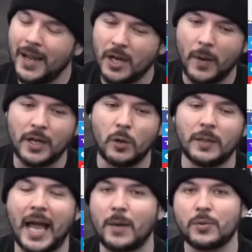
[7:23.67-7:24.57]
Now, I
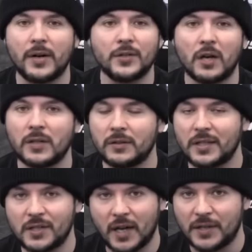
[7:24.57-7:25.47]
know libraries aren't all
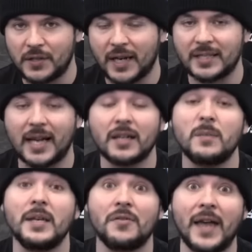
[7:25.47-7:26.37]
disgusting. It's not
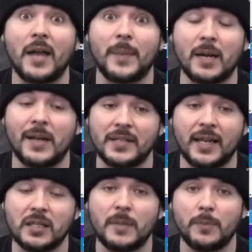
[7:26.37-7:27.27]
going to be that bad. I'm not
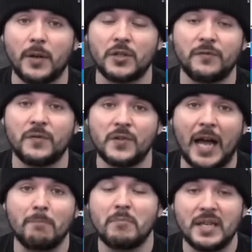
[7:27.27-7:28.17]
saying it's going to be a bunch of
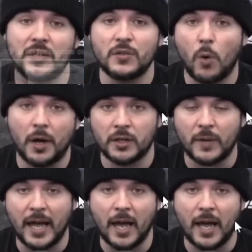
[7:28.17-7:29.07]
zombies walking
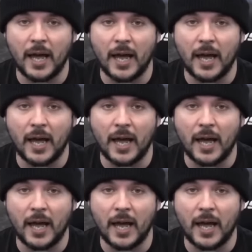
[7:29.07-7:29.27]
around.